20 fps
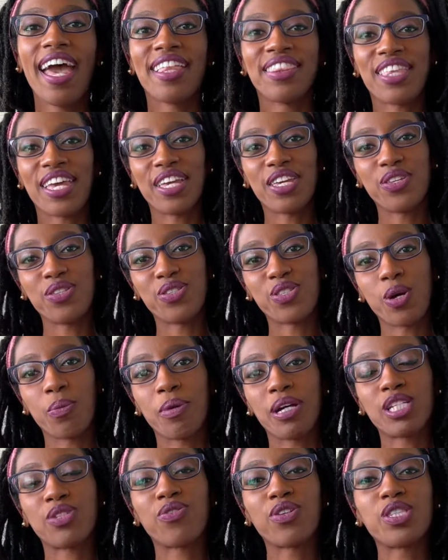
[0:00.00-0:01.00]
Thank you so
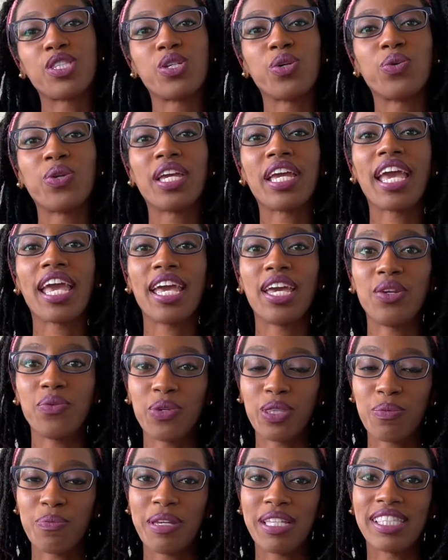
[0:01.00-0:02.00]
much for tuning in
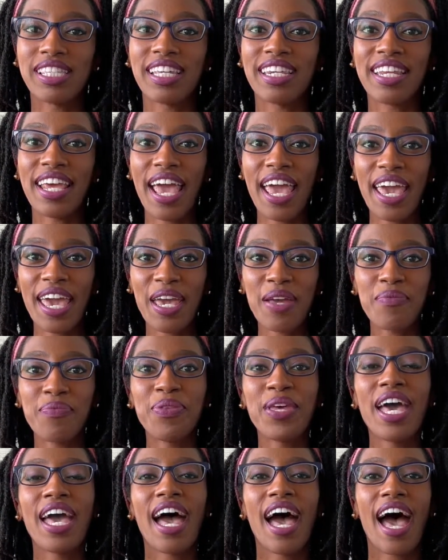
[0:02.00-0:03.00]
with me today.
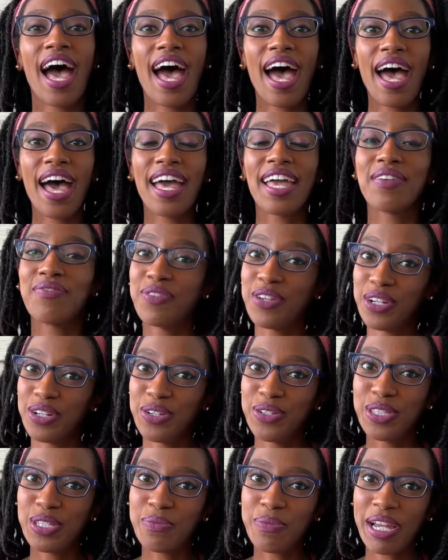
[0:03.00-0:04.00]
If you're
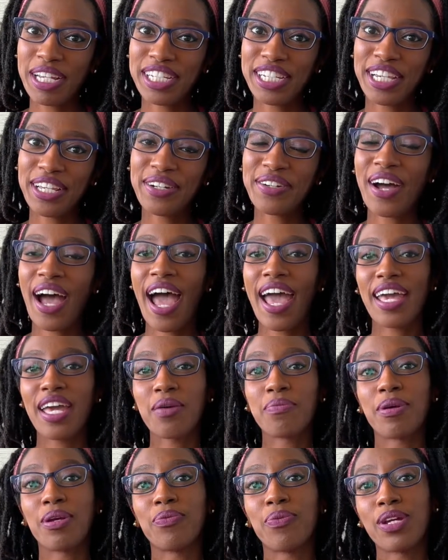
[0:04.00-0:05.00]
new to my channel, I
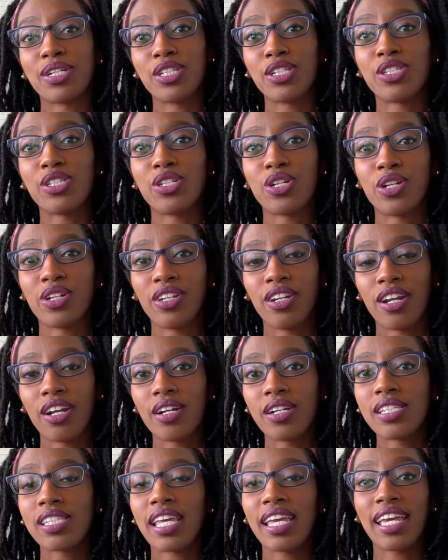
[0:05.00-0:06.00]
am a registered
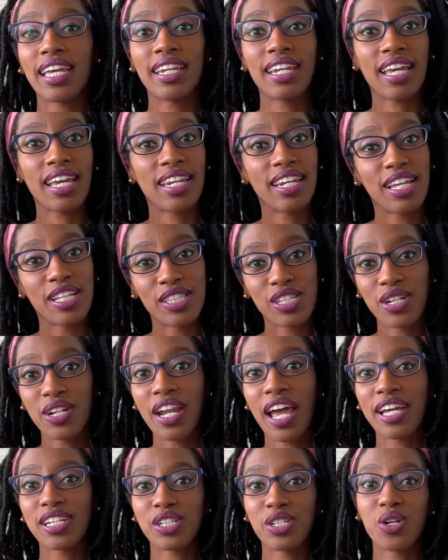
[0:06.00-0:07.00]
nurse and an
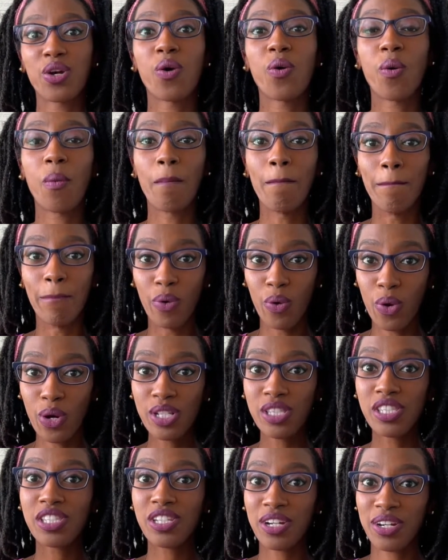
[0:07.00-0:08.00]
international
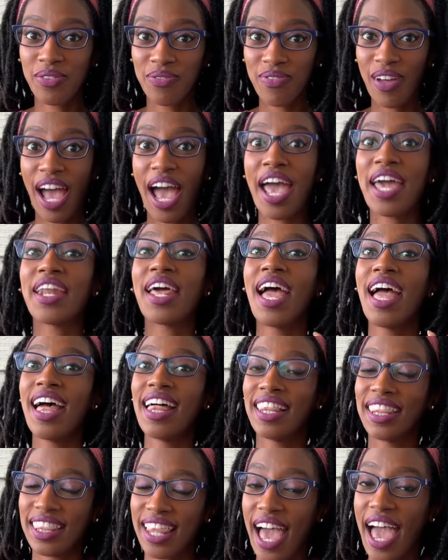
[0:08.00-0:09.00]
board certified
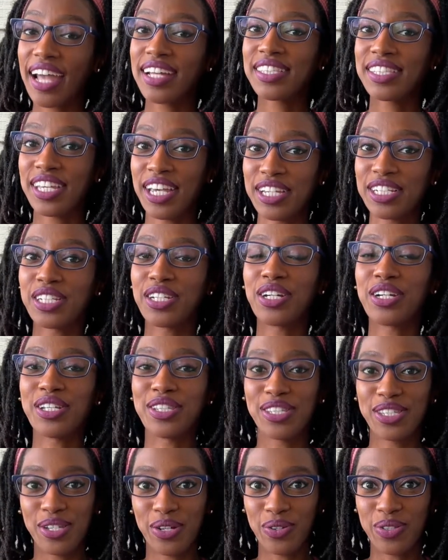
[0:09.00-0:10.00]
lactation
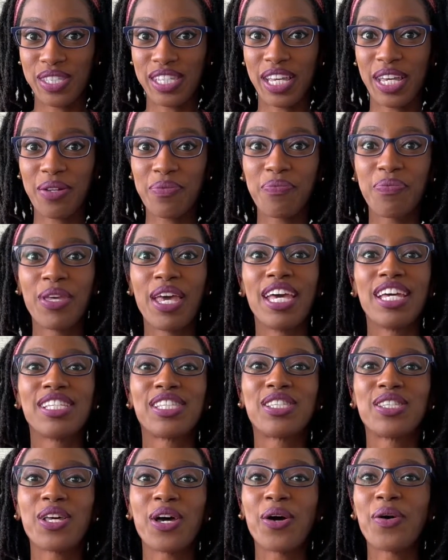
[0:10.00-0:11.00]
consultant.
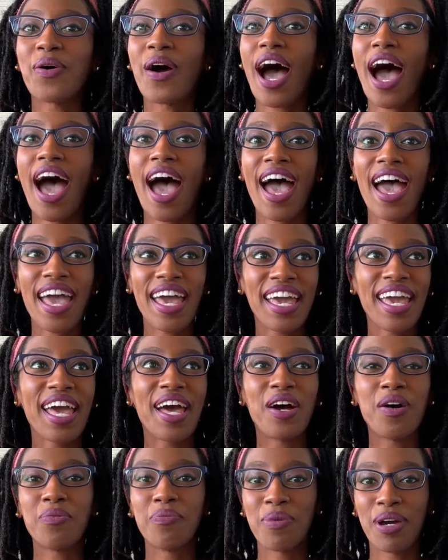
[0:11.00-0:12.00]
So I
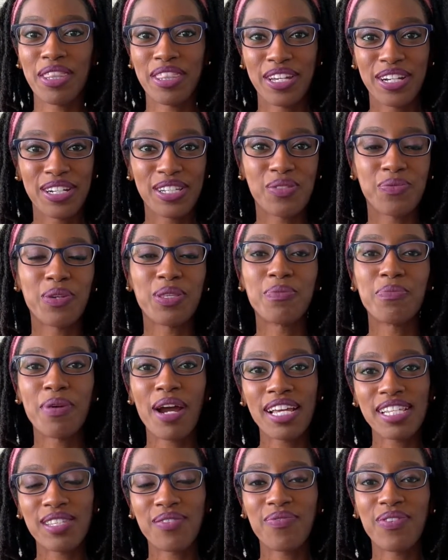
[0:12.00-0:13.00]
help mothers with
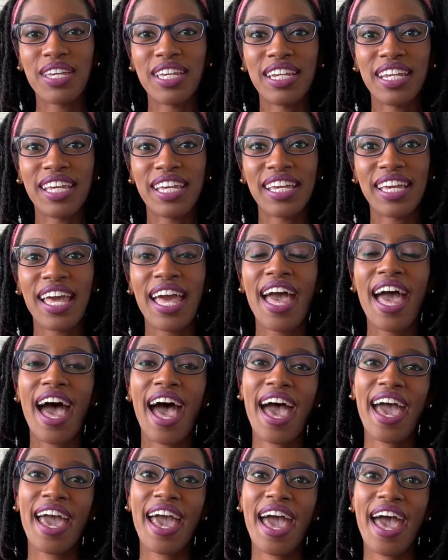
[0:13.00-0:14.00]
breastfeeding.
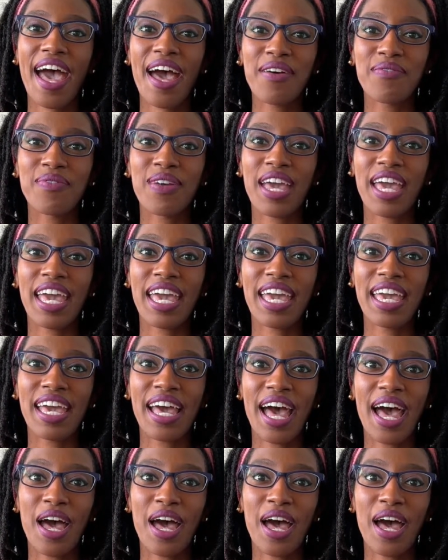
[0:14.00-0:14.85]
I have a